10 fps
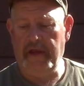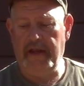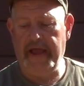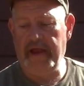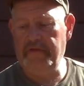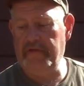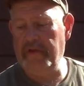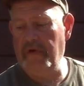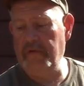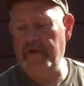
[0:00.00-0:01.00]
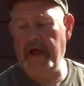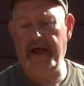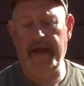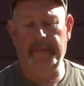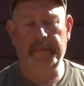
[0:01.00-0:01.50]
lasts a long
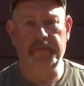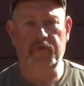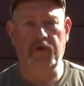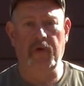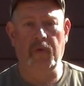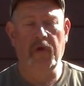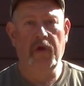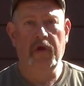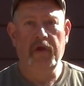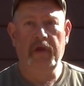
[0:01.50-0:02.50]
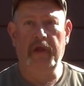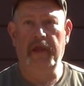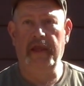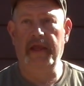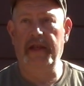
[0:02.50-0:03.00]
time, so you
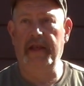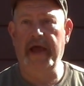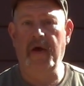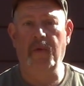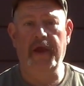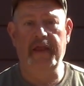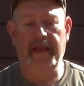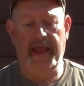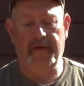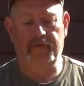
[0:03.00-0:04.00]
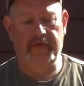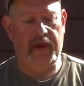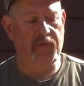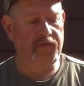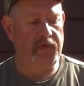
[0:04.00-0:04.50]
can get it that way. They have
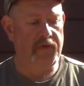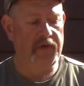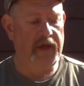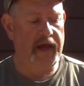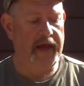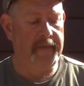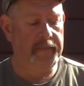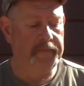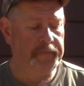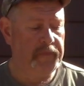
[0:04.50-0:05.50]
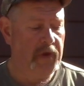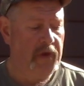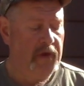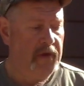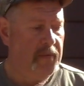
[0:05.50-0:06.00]
sales all the time,
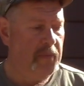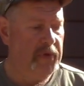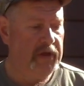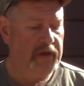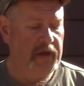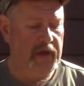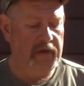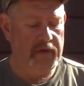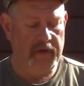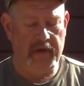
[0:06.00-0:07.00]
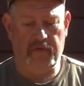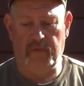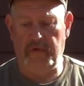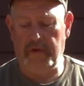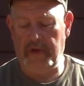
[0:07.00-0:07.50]
but it's
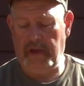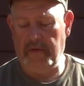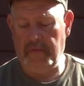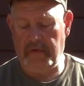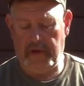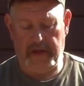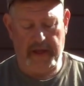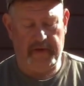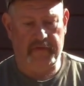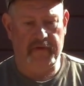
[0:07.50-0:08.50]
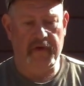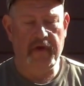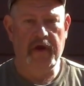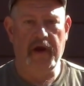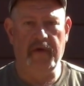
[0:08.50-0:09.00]
really, really nice.
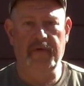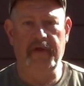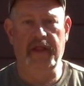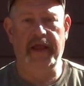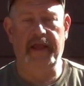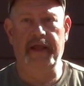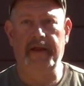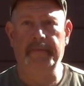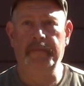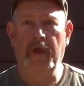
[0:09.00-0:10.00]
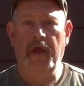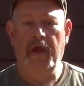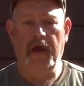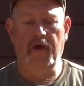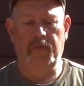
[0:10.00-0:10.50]
I really like it.
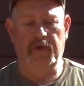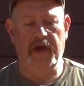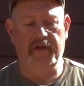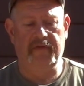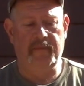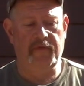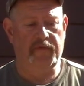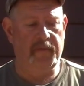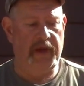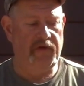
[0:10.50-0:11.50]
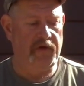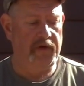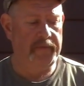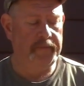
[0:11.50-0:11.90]
I hope you got some information,